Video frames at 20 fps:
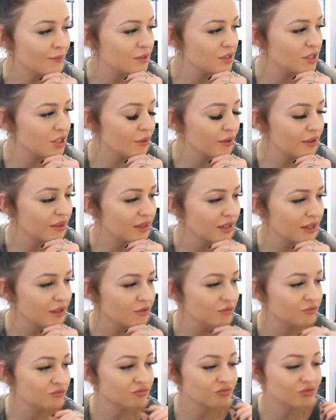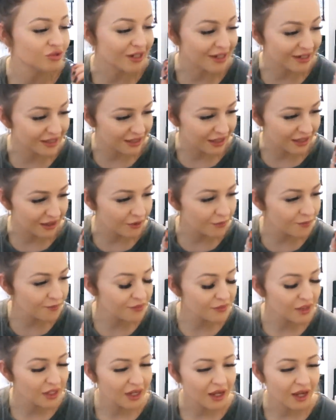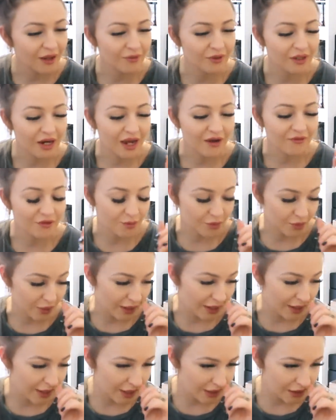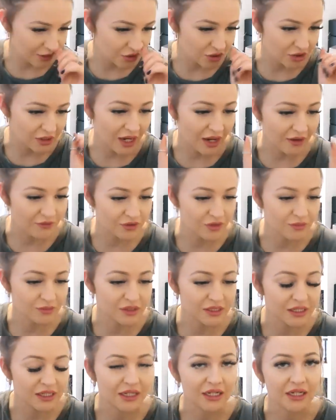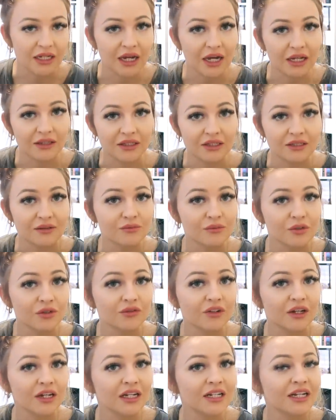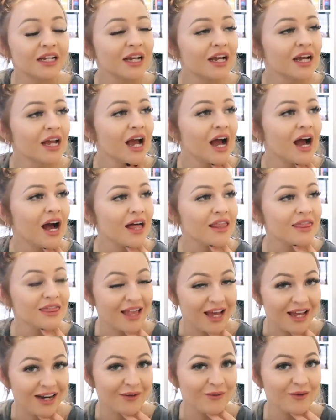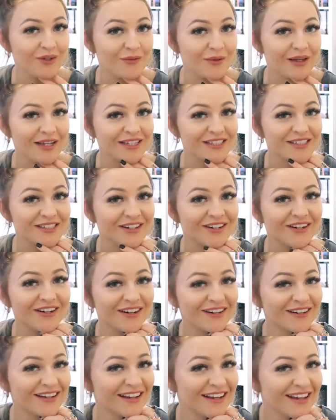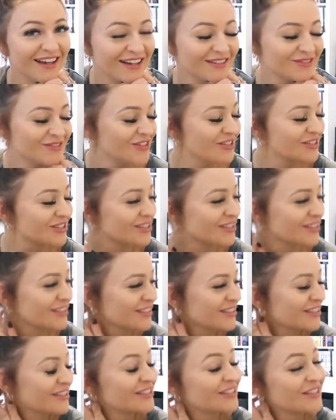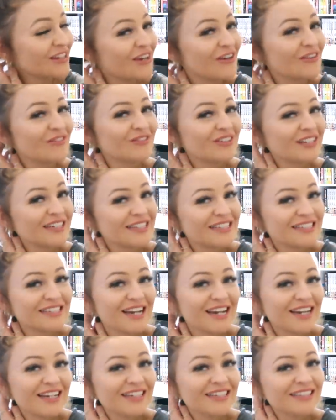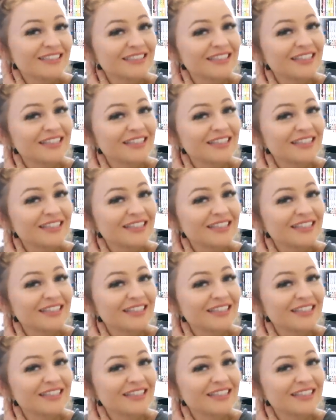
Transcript: So I think right now I'm going to have a break and just have some tea and this muffin, and then I'm going to make a start on it. I'm just so friggin' tired.